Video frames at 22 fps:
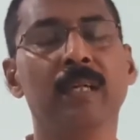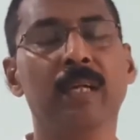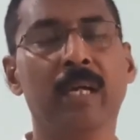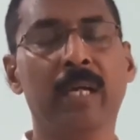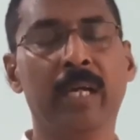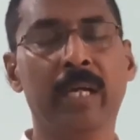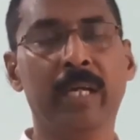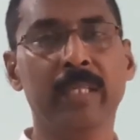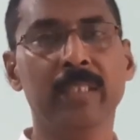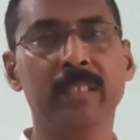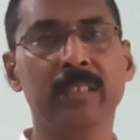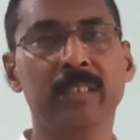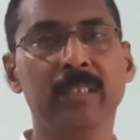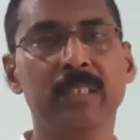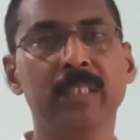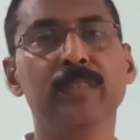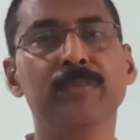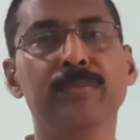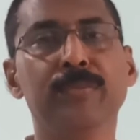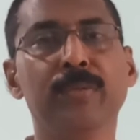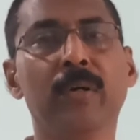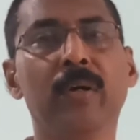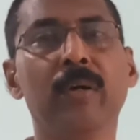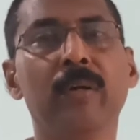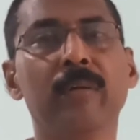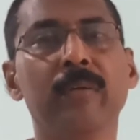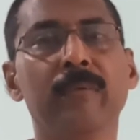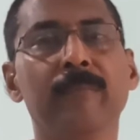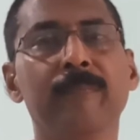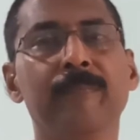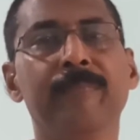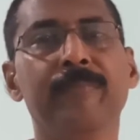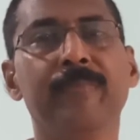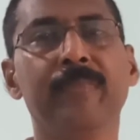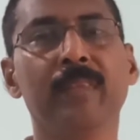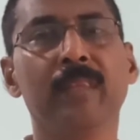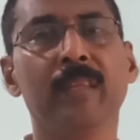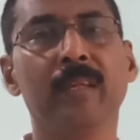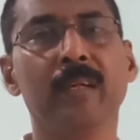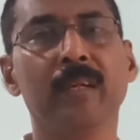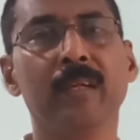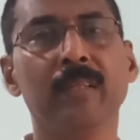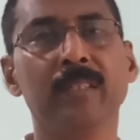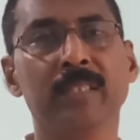and gene for
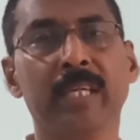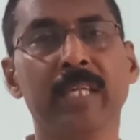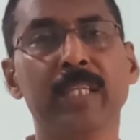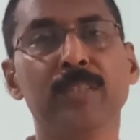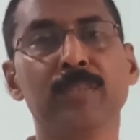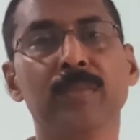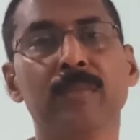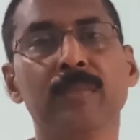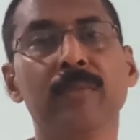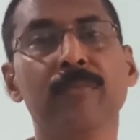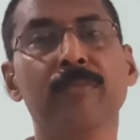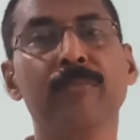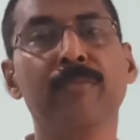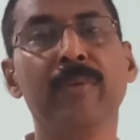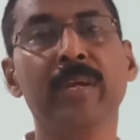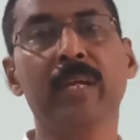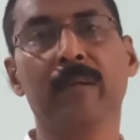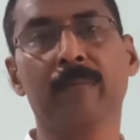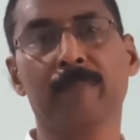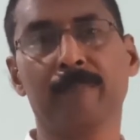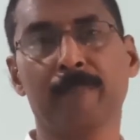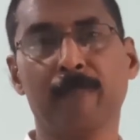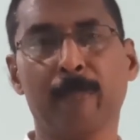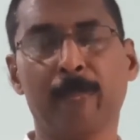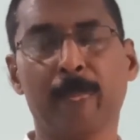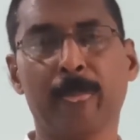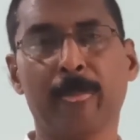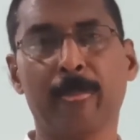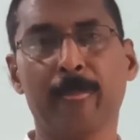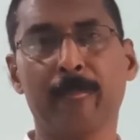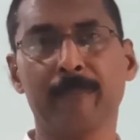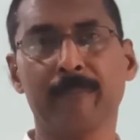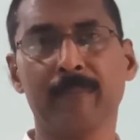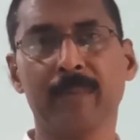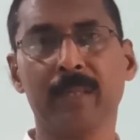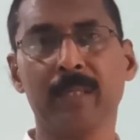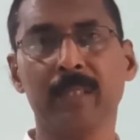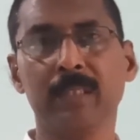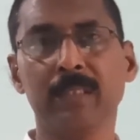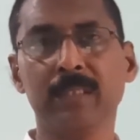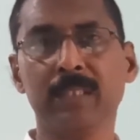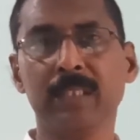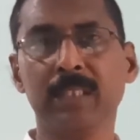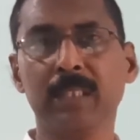size of the wing.
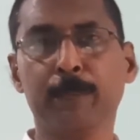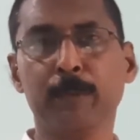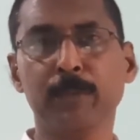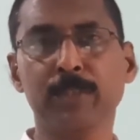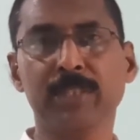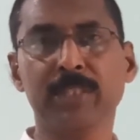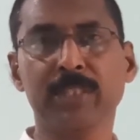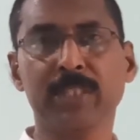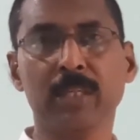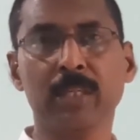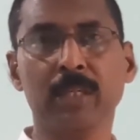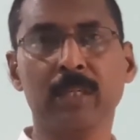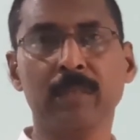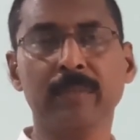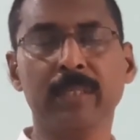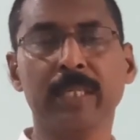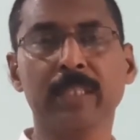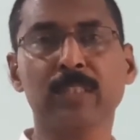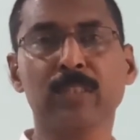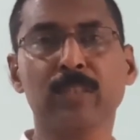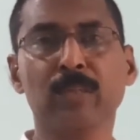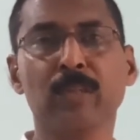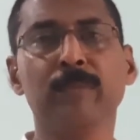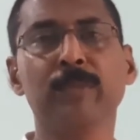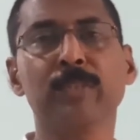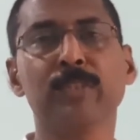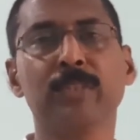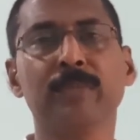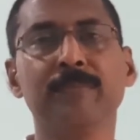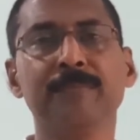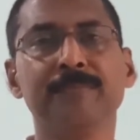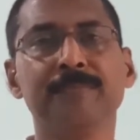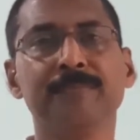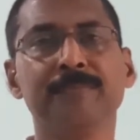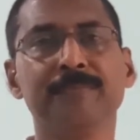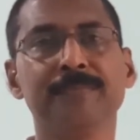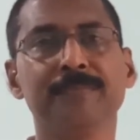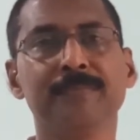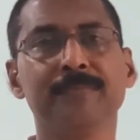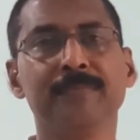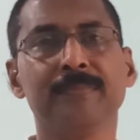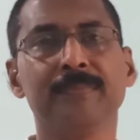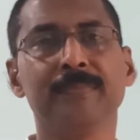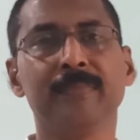See the position of the X chromosome.
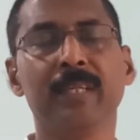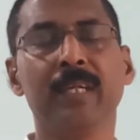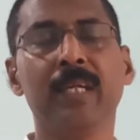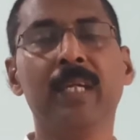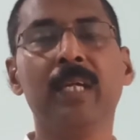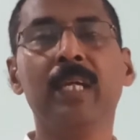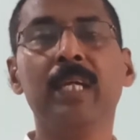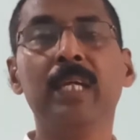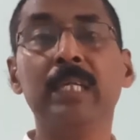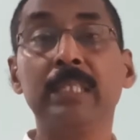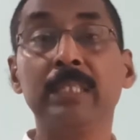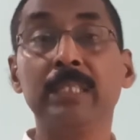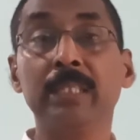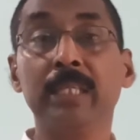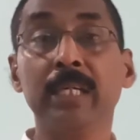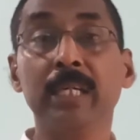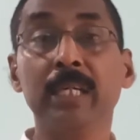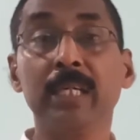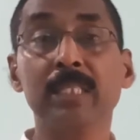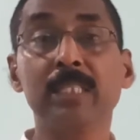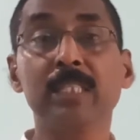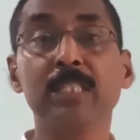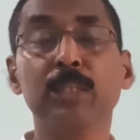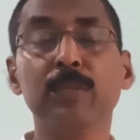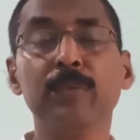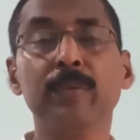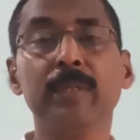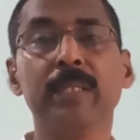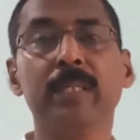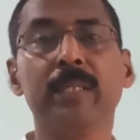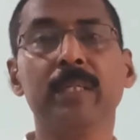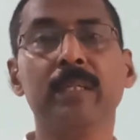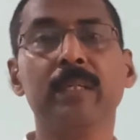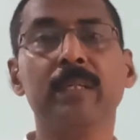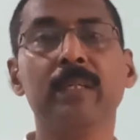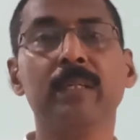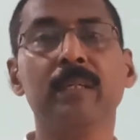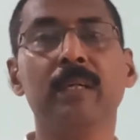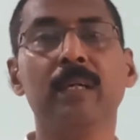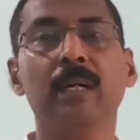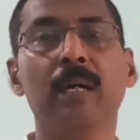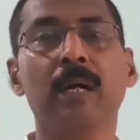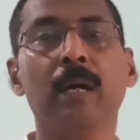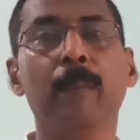They are
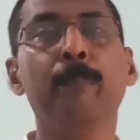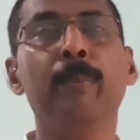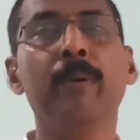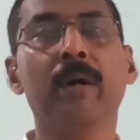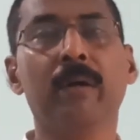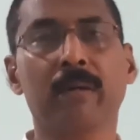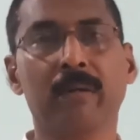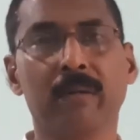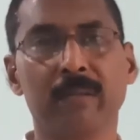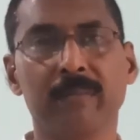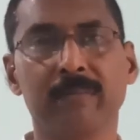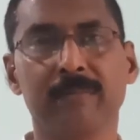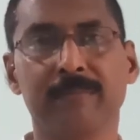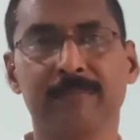situated apart.